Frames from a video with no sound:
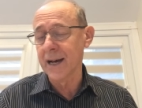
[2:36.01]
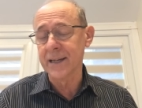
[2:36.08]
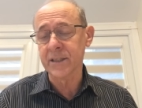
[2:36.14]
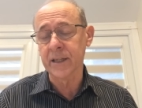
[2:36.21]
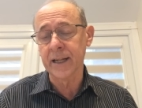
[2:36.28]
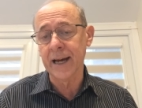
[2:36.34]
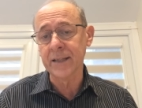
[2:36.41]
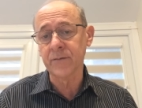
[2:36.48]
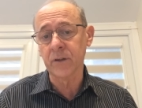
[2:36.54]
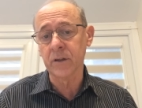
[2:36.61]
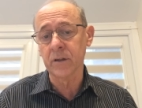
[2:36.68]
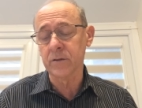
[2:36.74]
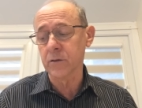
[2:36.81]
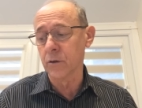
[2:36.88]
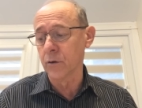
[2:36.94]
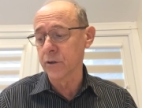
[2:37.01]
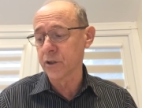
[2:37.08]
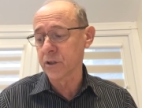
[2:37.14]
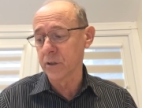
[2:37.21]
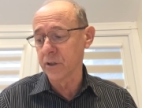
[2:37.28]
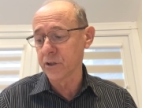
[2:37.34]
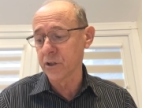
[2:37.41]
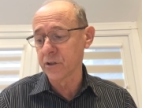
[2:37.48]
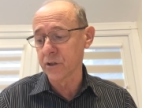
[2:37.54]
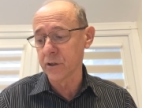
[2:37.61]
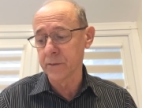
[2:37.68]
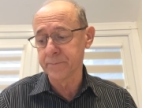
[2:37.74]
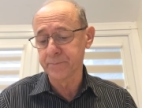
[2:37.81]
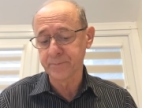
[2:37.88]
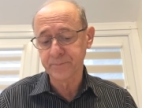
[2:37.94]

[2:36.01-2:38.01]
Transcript: as an advocate or solicitor,